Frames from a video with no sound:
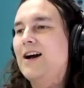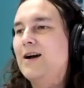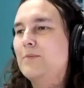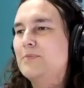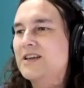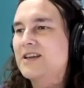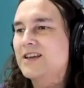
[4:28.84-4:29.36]

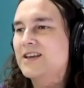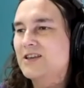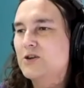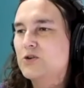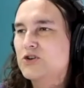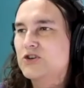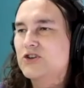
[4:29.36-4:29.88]
being a
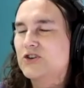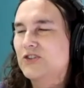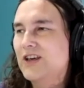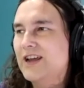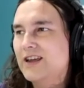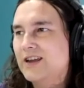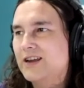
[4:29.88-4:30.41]
huge
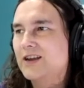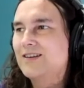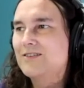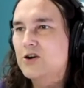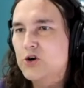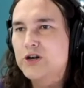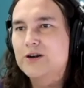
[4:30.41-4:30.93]
like
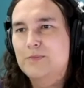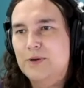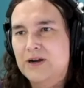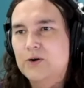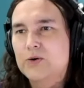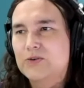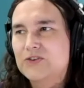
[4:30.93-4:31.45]
nerd
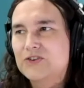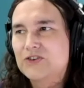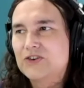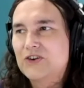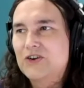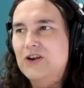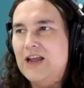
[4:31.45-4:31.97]
about
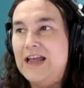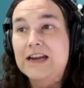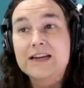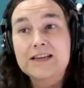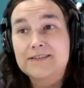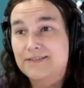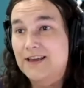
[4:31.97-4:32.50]

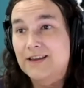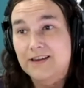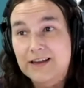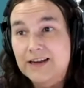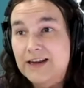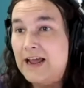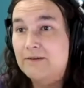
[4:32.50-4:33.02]
anything
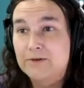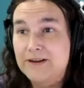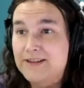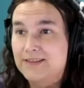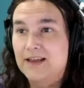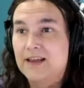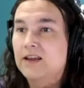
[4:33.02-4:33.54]
and
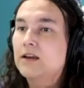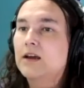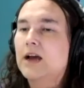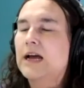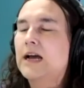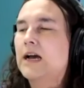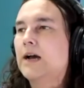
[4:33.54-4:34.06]
everything,
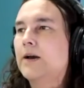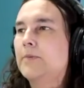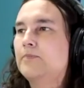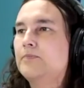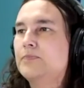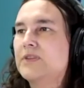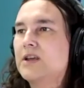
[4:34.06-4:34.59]

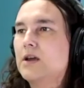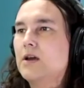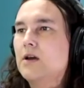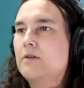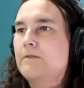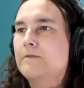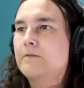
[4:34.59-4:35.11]

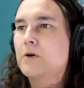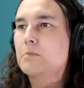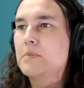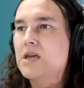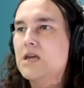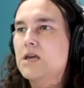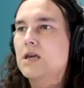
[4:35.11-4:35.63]
for
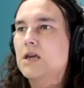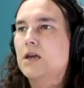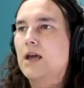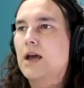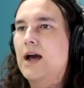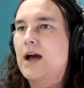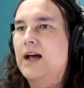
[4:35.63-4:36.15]

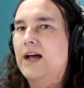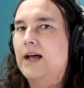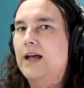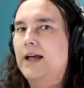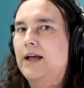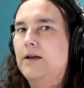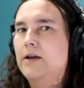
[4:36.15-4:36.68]
me
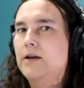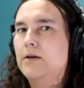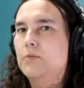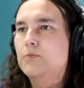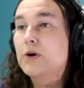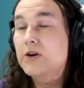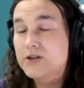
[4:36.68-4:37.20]

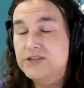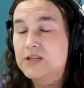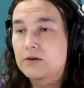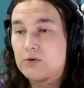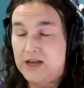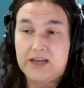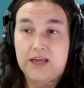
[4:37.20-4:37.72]
personally,
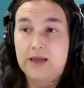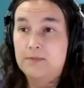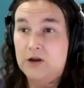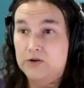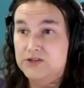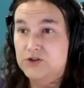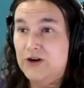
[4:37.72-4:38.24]
when I came
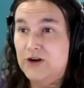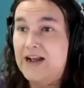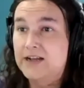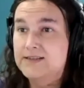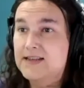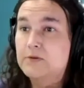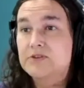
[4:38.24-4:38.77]
out as
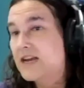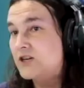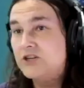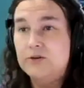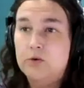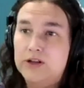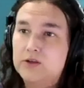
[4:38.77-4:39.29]
trans, that was
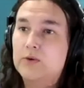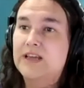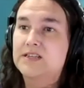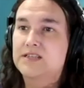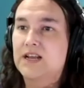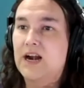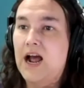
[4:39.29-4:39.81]
actually one of the
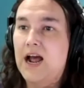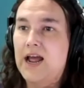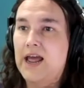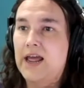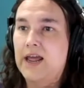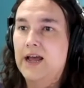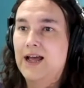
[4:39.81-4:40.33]
ways that I